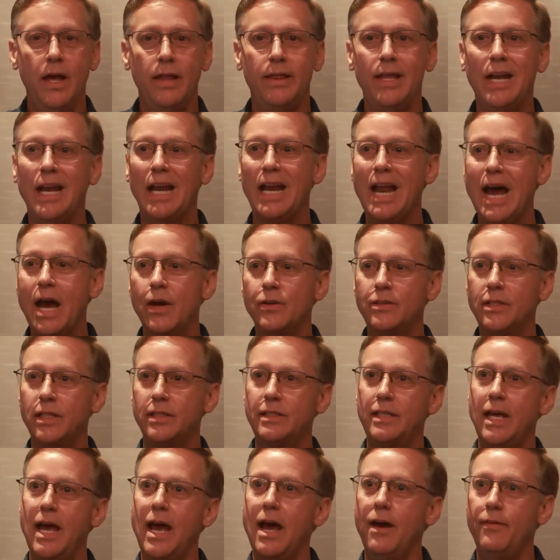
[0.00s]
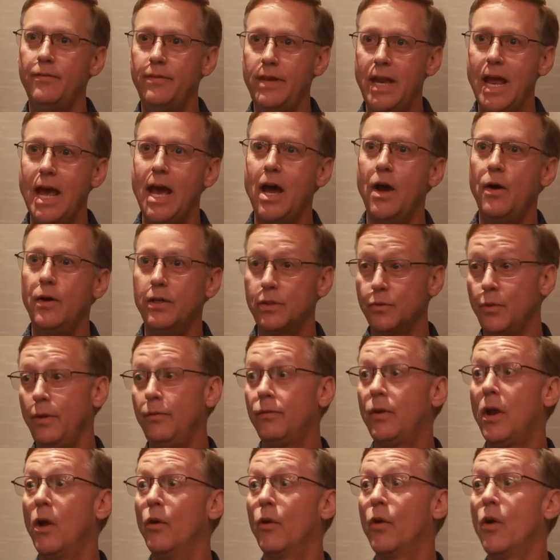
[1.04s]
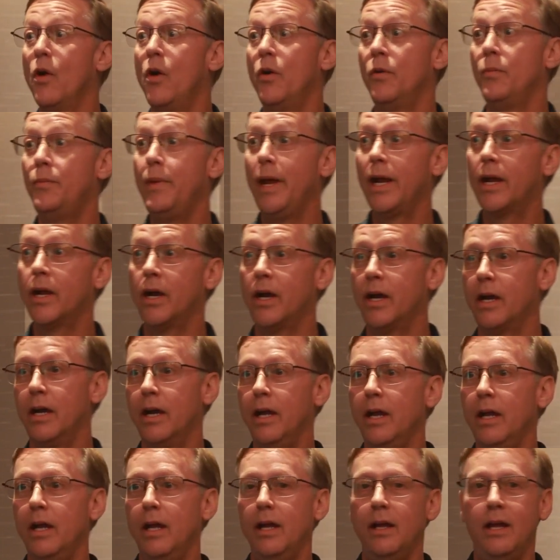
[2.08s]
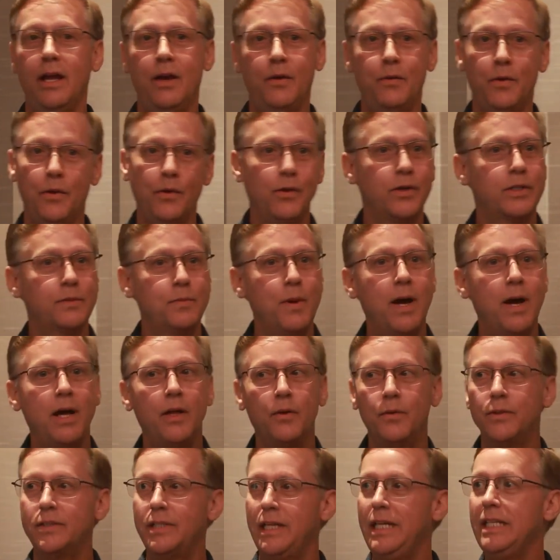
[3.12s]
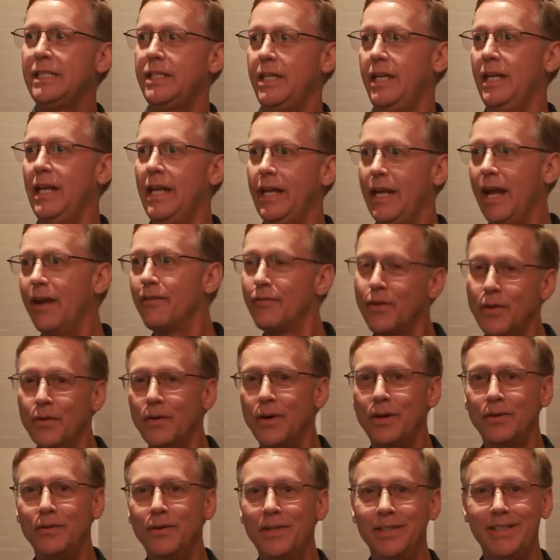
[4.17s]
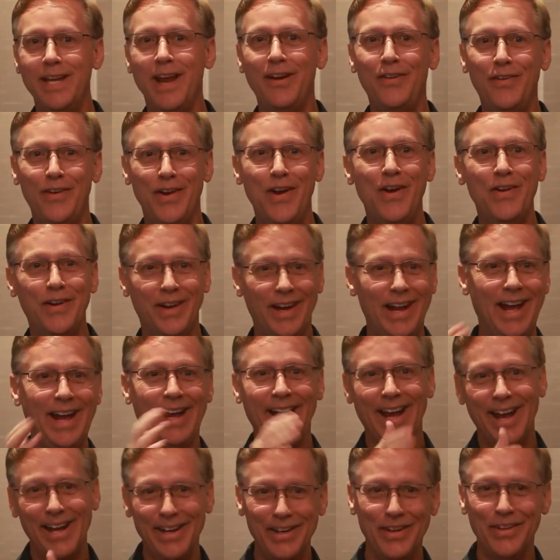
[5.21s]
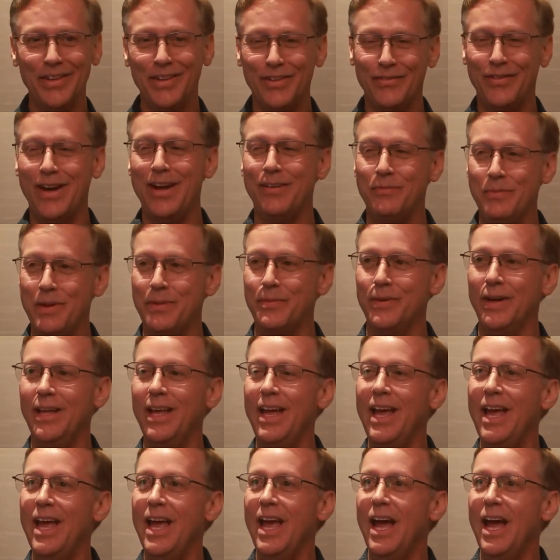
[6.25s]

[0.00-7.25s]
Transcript: That allows us to have now, as we've grown bigger, when we were small, it was easy. Everyone was everyone. I knew the 5 people.